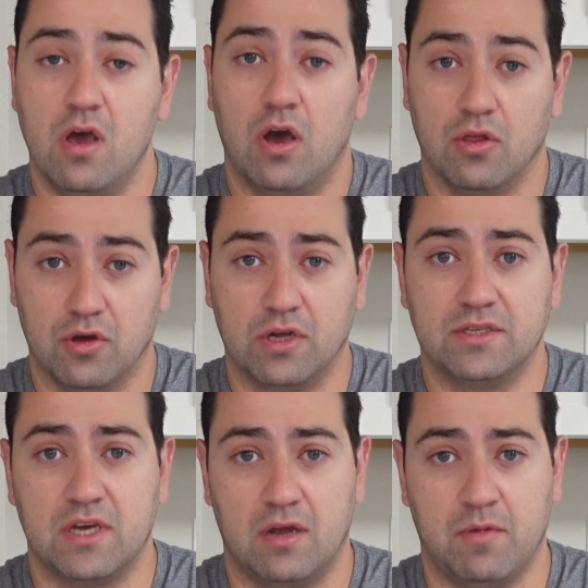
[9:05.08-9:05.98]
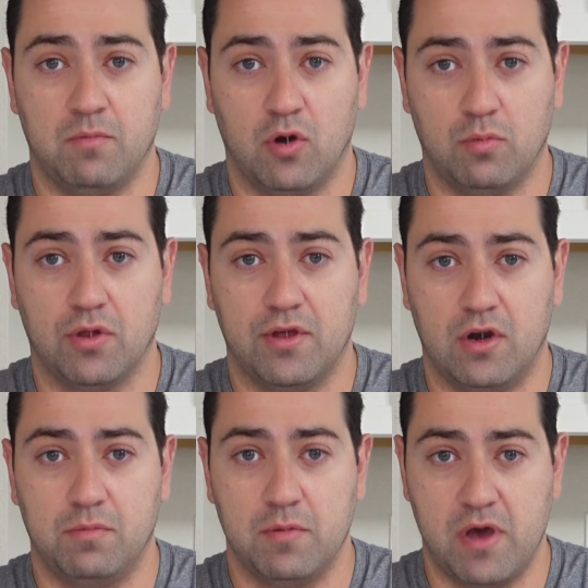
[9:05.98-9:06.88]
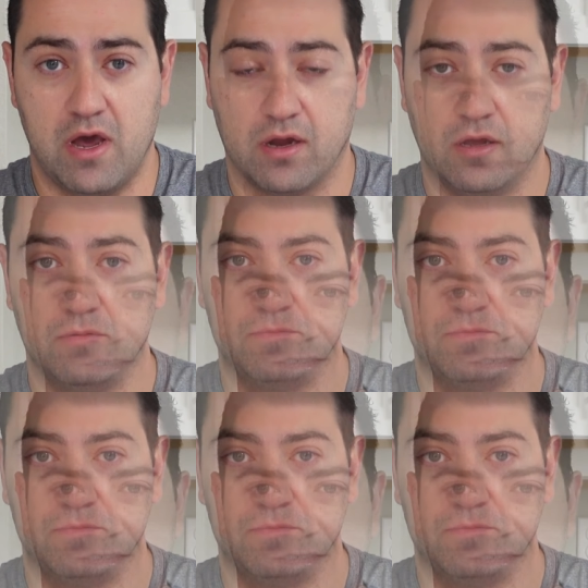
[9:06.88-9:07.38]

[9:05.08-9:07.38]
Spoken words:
a look inside my mobile therapy bag.